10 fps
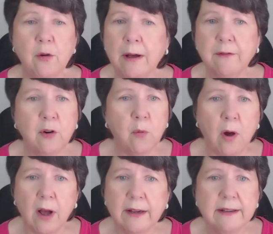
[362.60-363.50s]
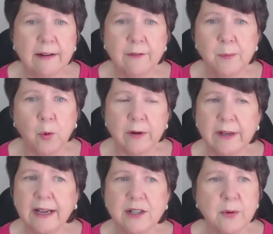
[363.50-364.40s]
out for a walk every
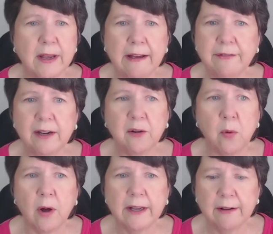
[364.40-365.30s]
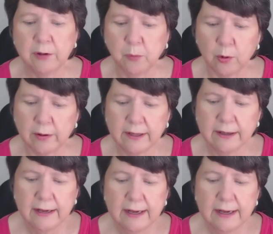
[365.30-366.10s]
morning. I do a half an hour walk every morning.